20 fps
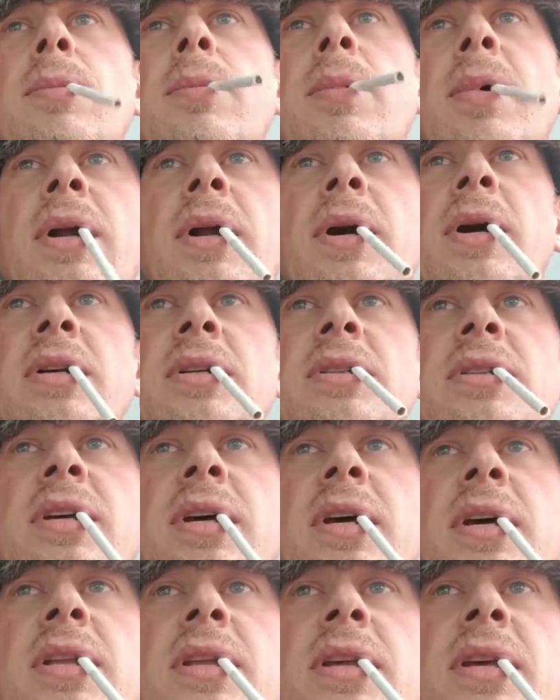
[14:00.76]
But honestly,
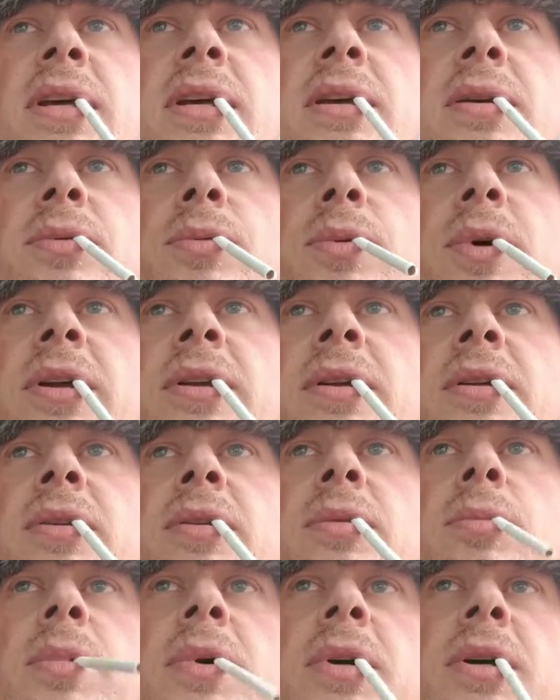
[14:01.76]
I think he's waiting
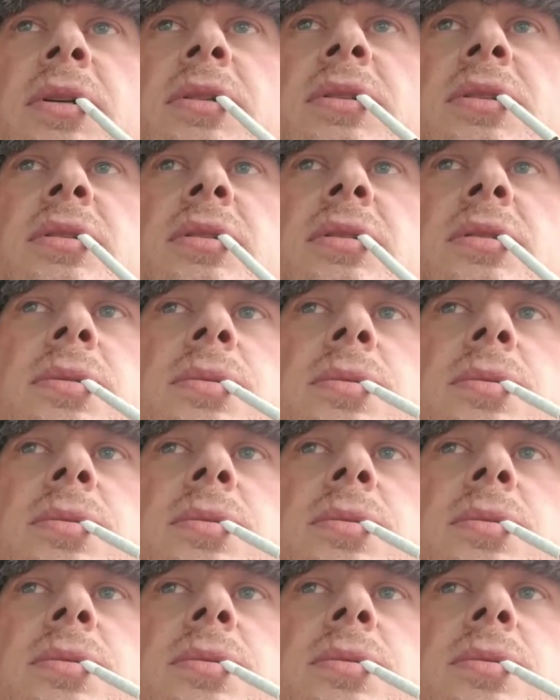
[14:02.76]
on the bus.